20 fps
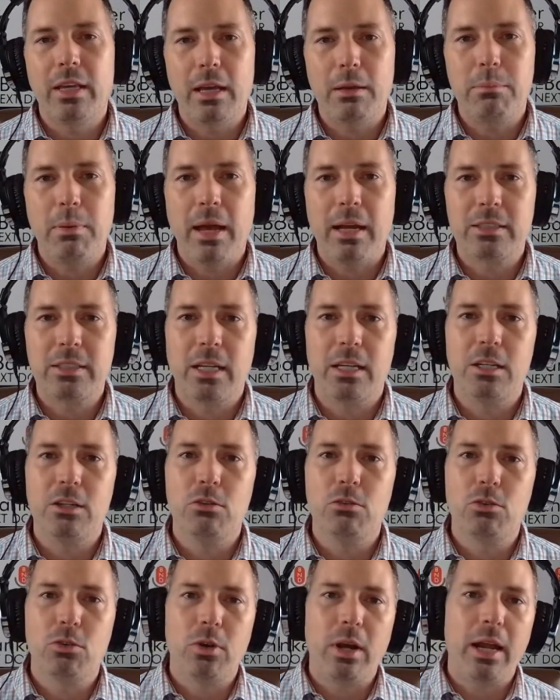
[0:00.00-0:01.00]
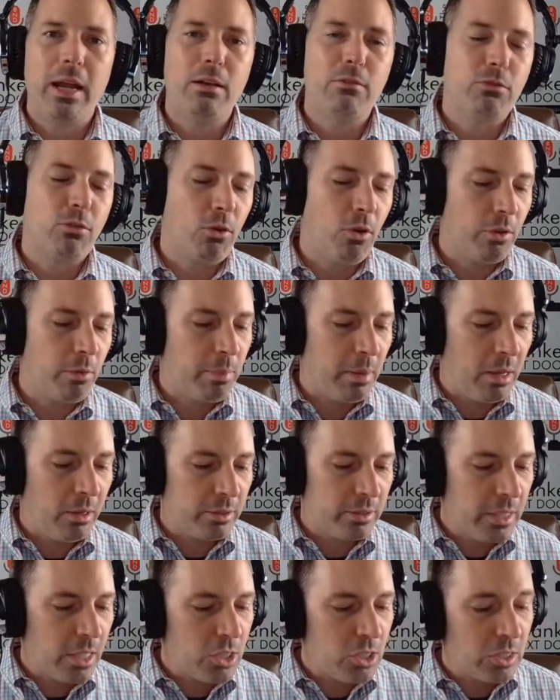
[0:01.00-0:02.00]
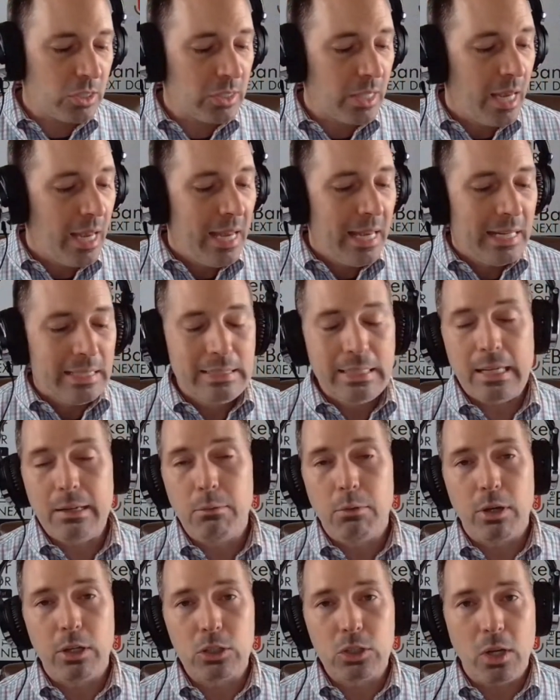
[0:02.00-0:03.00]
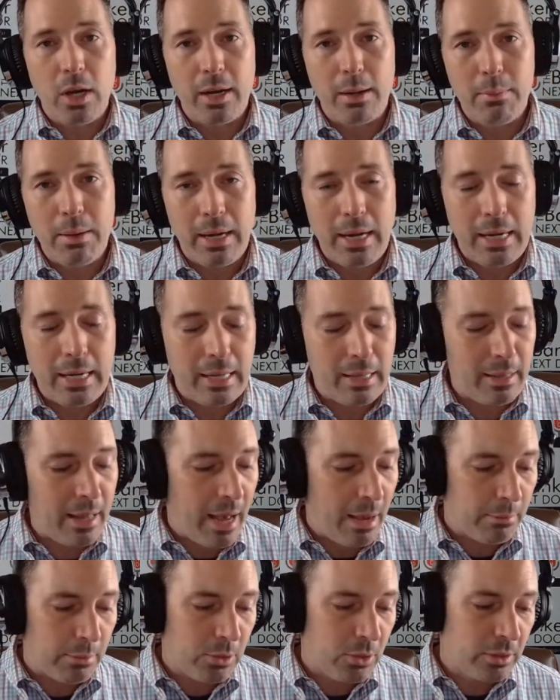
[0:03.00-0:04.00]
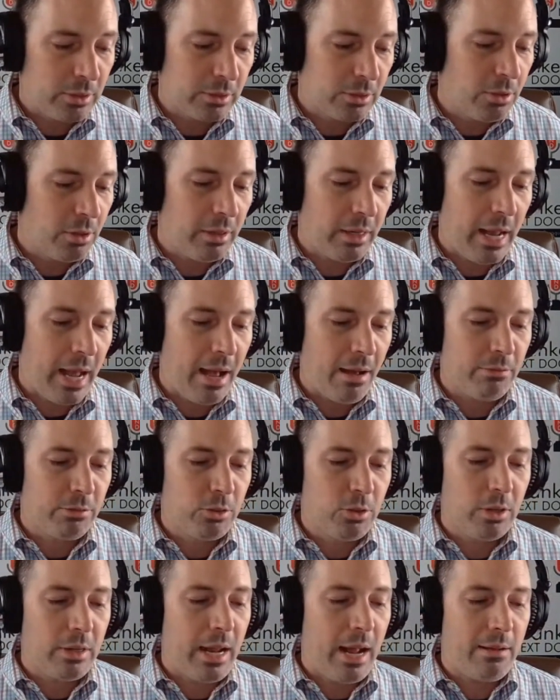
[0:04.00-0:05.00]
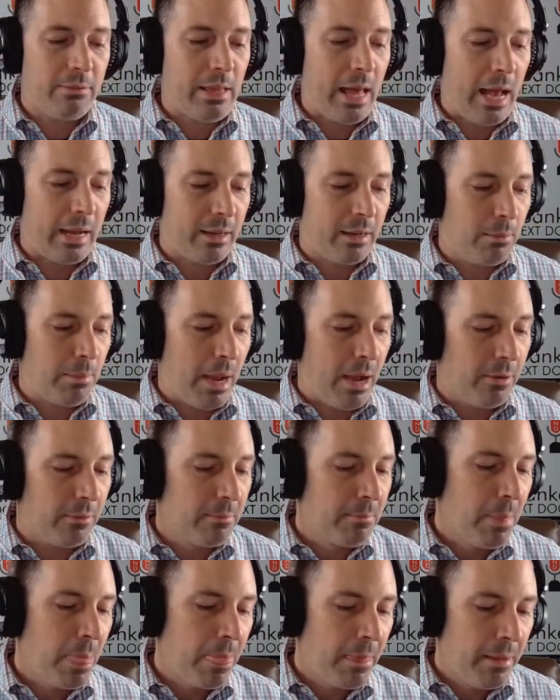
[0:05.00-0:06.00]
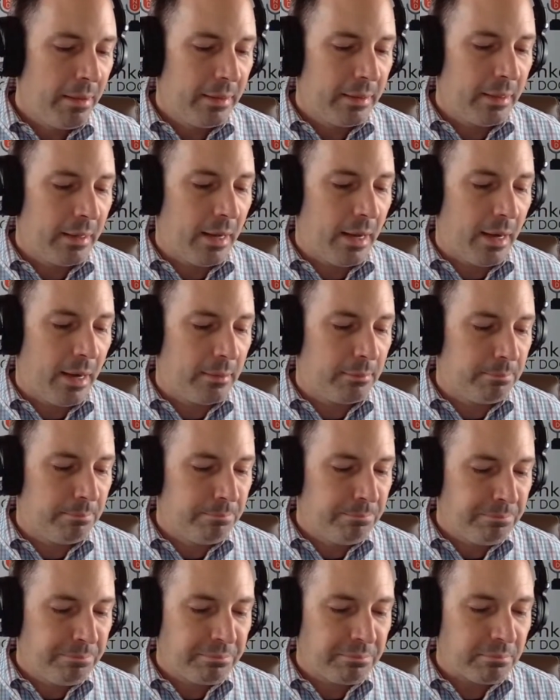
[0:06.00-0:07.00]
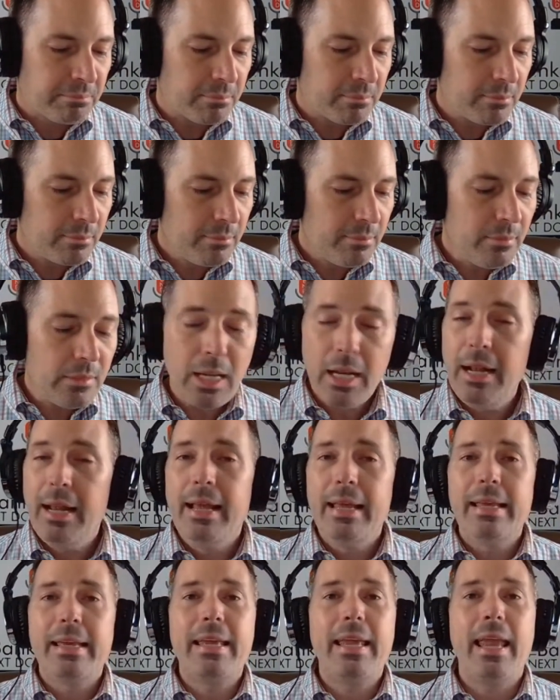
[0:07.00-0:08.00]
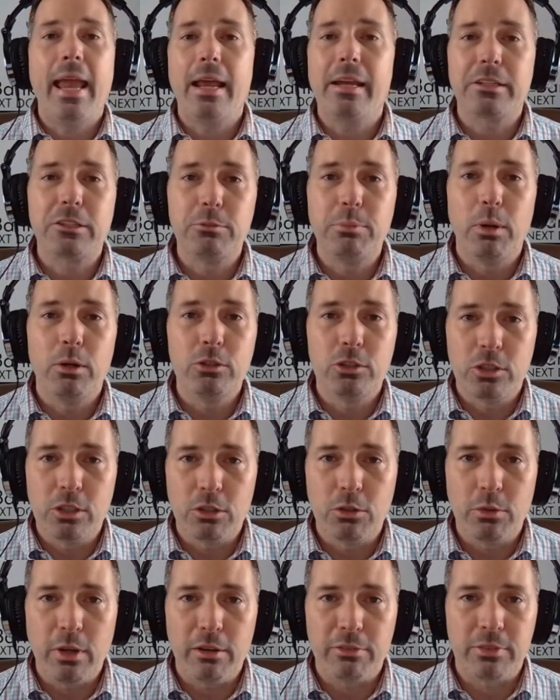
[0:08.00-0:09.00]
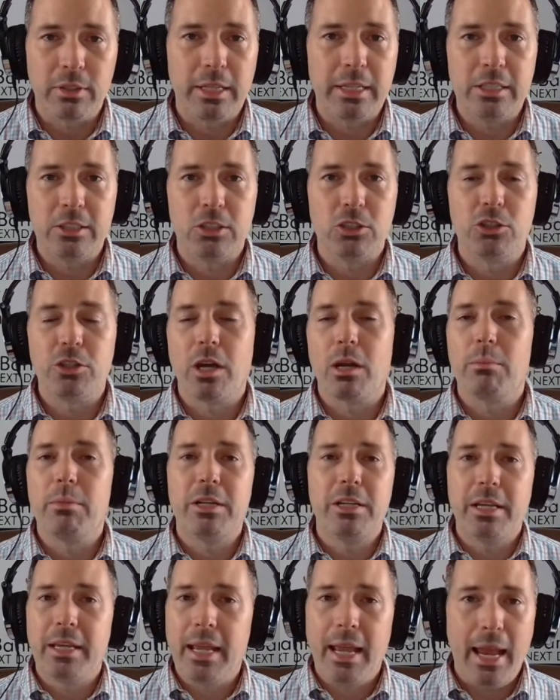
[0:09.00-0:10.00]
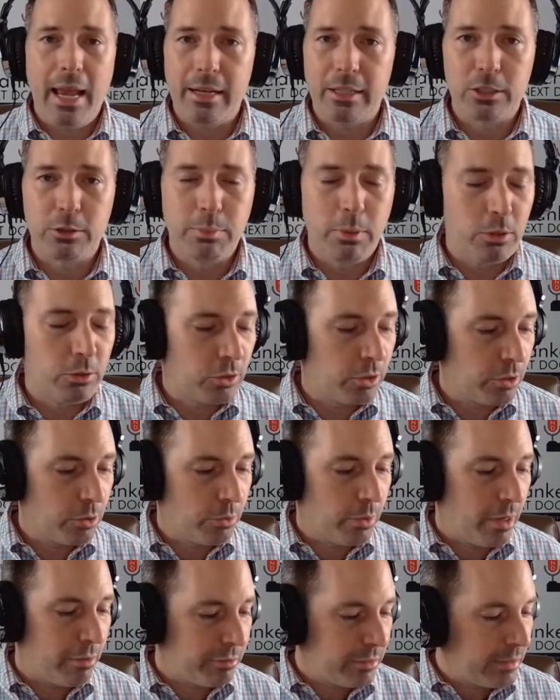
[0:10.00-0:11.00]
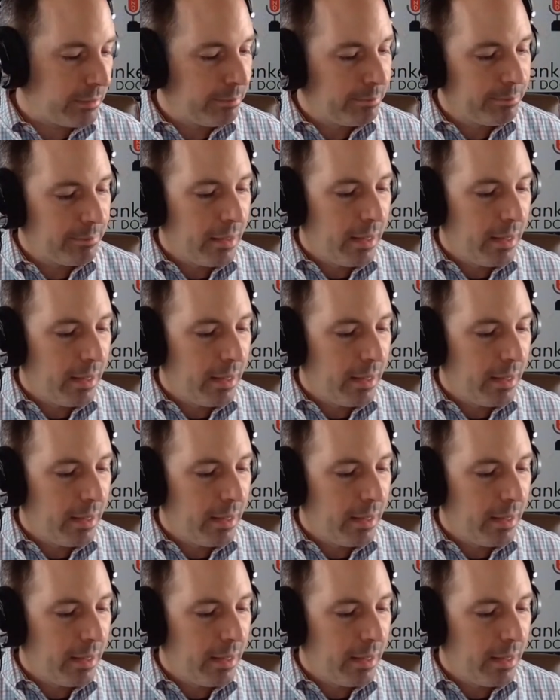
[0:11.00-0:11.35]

the kickbacks out of Ukraine for all the politicians. Didn't want to talk about any of that. Couldn't couldn't have couldn't have that come out. Um, can't expose the grift, ladies and gentlemen. You can't expose the grift.